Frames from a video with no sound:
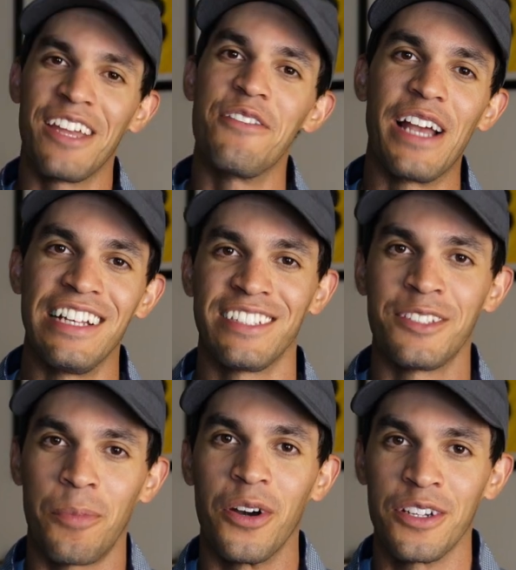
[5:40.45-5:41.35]
give you guys a
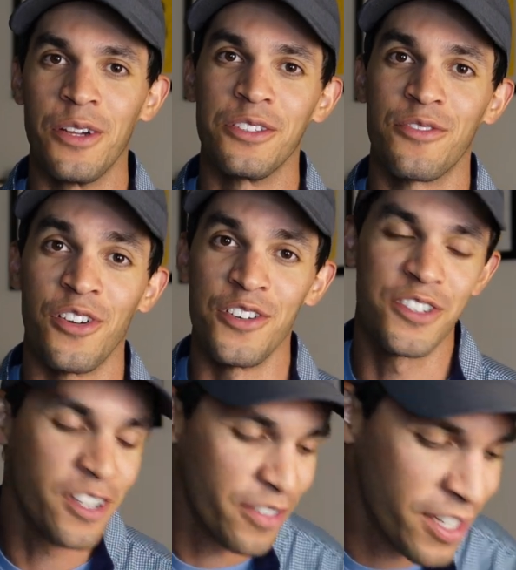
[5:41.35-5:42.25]
SparkNotes
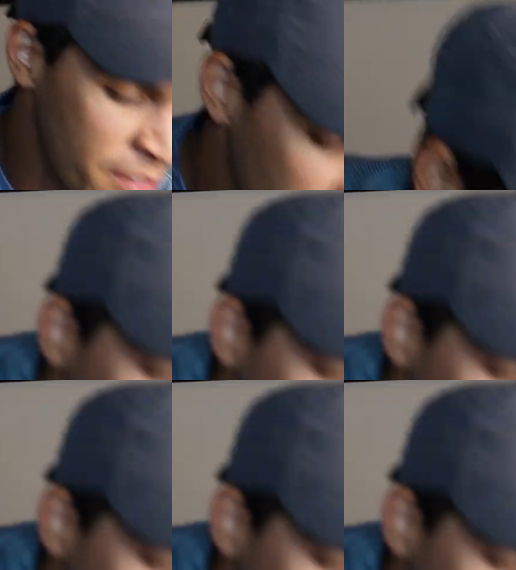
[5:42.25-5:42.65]
version of it.